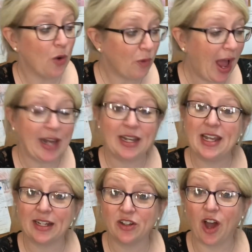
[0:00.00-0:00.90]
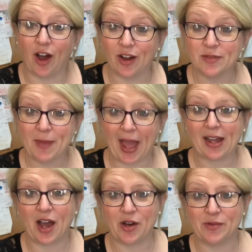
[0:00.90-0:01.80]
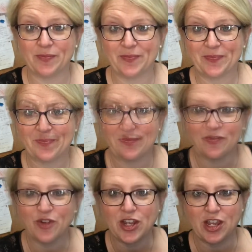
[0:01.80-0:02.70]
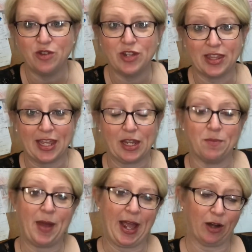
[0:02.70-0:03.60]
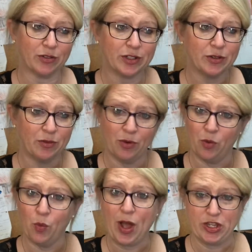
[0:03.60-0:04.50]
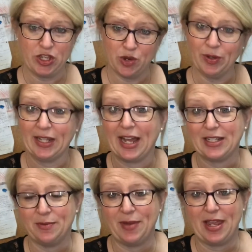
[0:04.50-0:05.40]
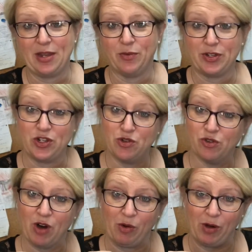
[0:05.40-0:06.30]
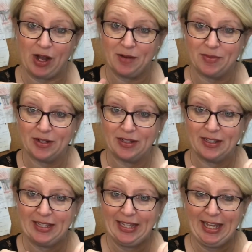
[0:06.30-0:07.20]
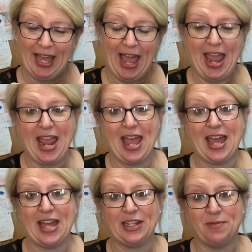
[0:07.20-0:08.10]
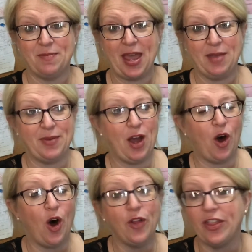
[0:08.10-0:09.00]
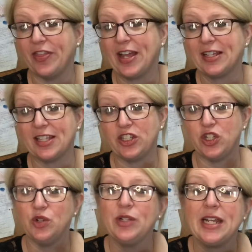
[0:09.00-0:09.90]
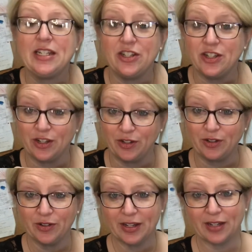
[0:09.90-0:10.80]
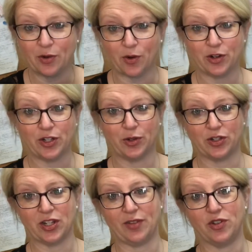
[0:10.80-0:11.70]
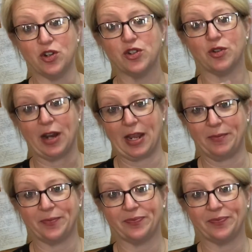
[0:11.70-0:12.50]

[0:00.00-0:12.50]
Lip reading: Right, he had gone back home. I'd like for you to think about what you would like to be when you grow up, and maybe all the things that you need to do in order to achieve your dream,